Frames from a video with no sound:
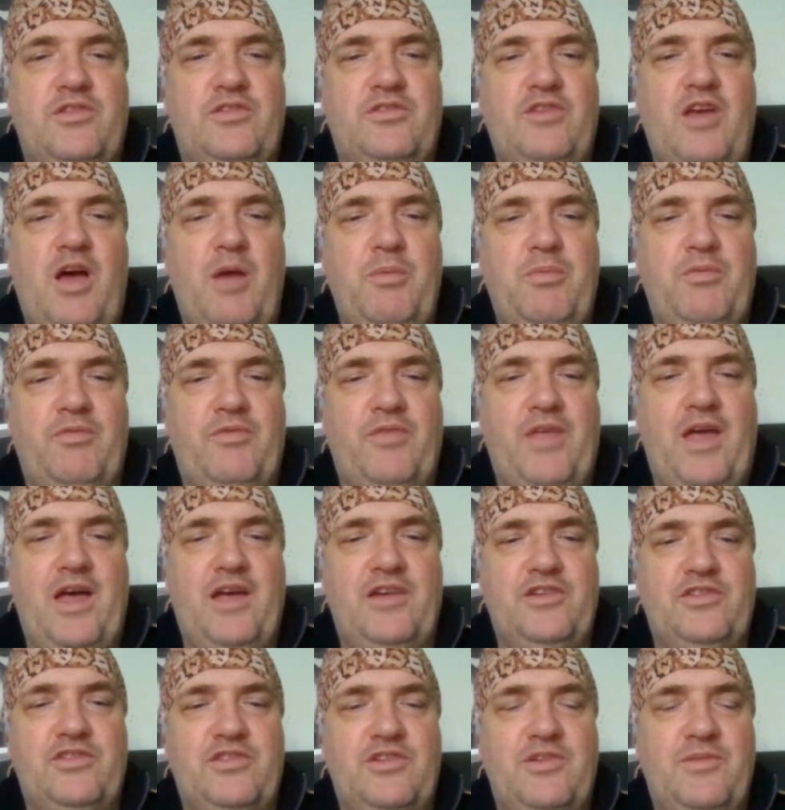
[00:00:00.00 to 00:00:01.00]
the top of
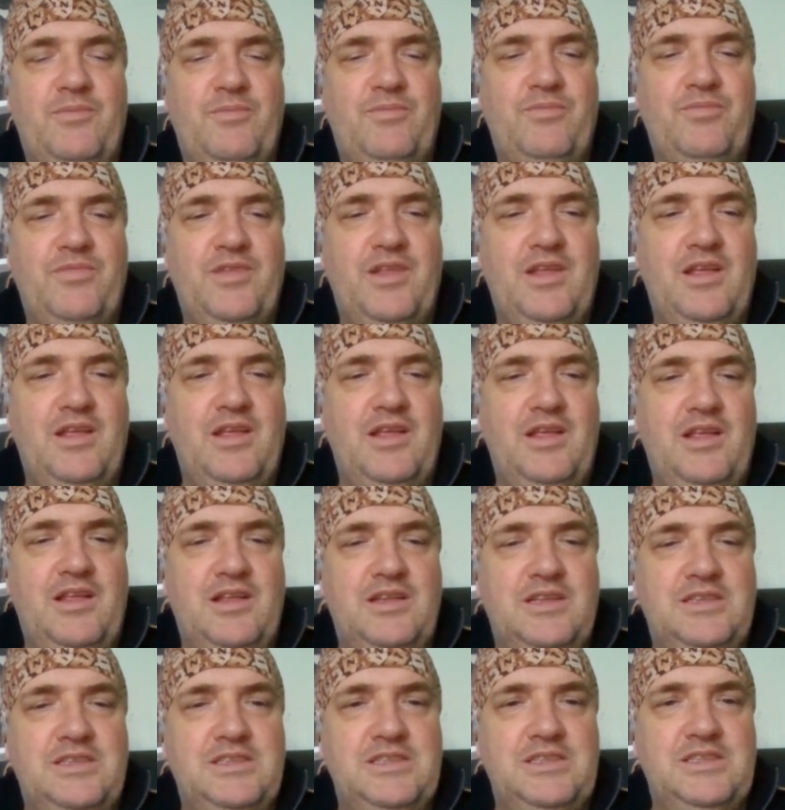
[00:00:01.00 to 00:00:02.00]
that.
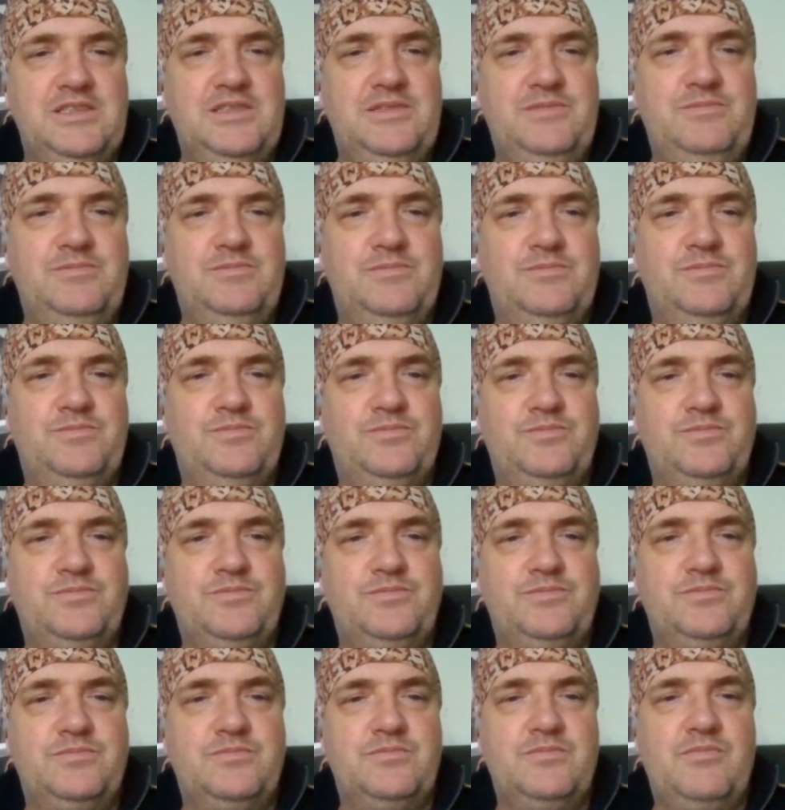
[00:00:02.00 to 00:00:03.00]

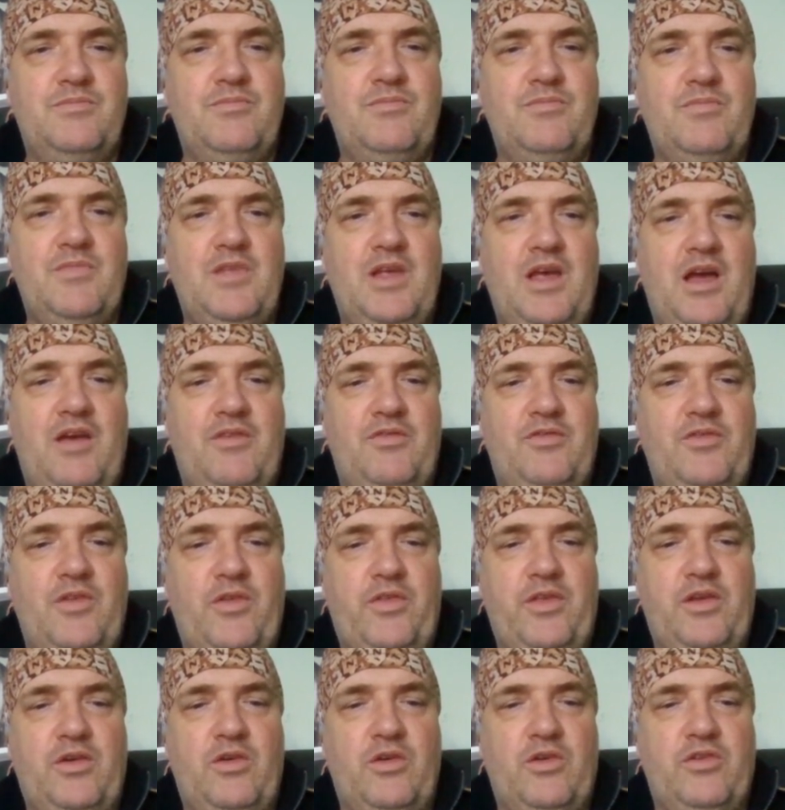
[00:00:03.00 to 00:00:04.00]
I have
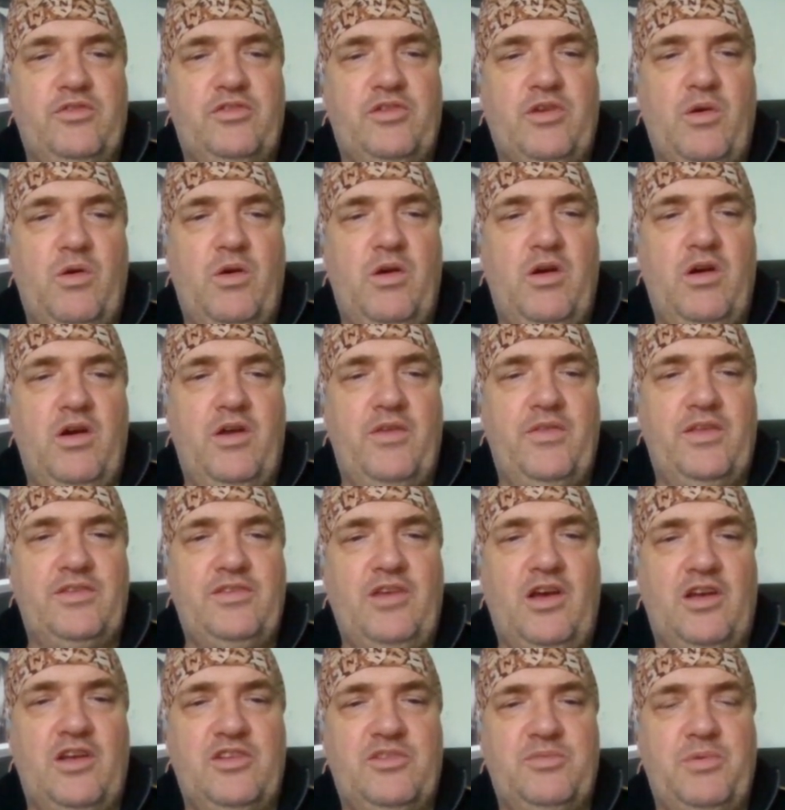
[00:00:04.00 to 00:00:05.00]
nothing good to go in
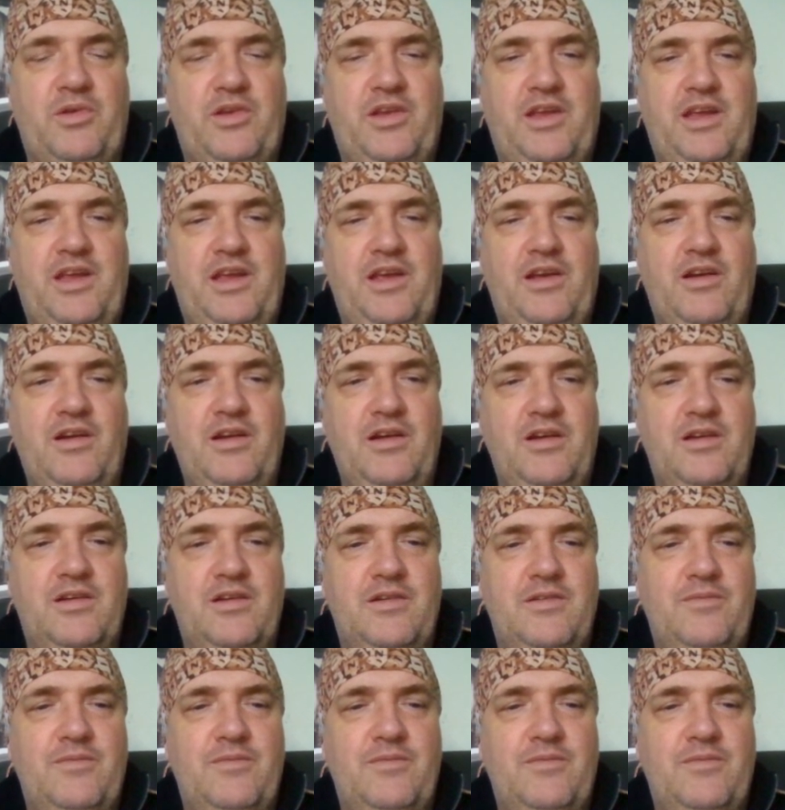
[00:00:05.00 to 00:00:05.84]
this hotspot here.